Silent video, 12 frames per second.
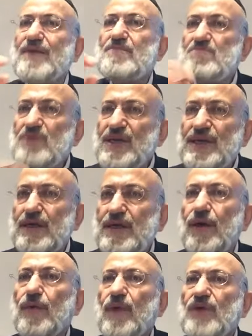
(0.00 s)
me,
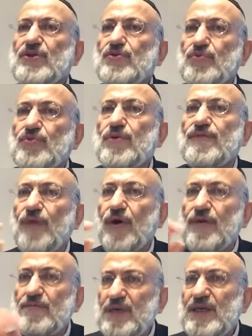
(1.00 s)
what's good
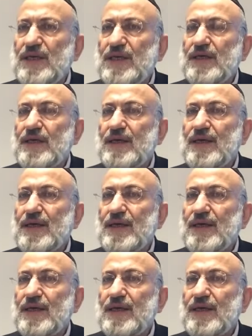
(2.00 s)
for me.